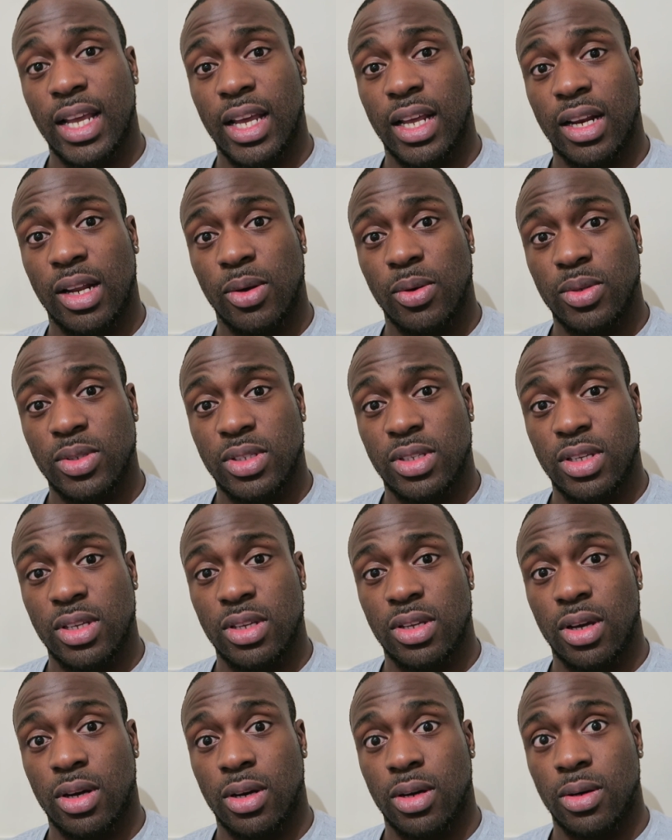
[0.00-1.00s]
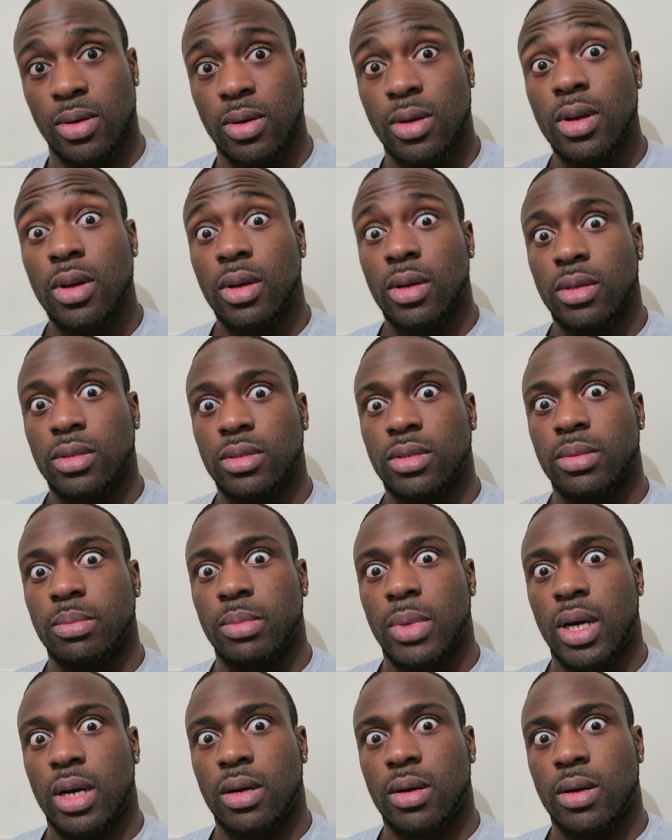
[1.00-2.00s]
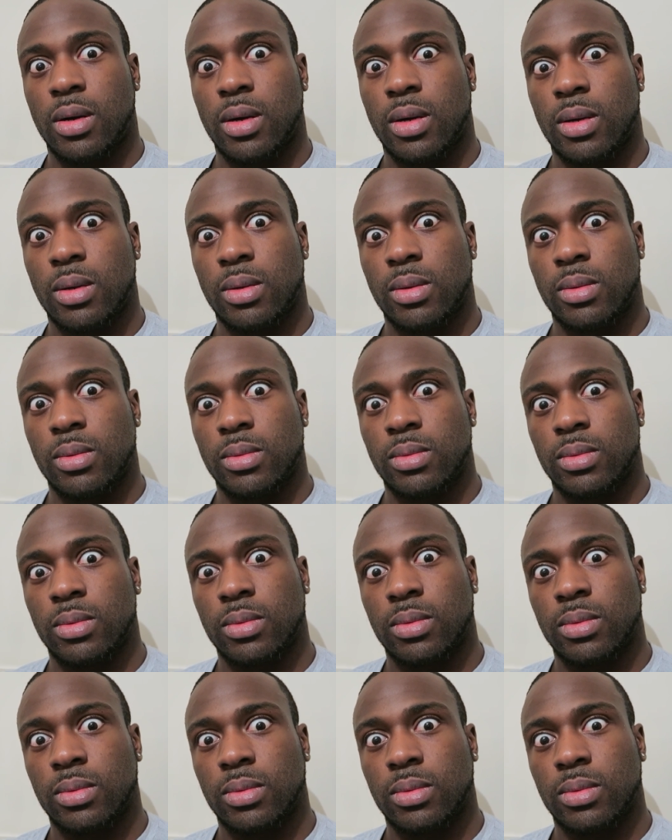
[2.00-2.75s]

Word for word: and I will see y'all tomorrow.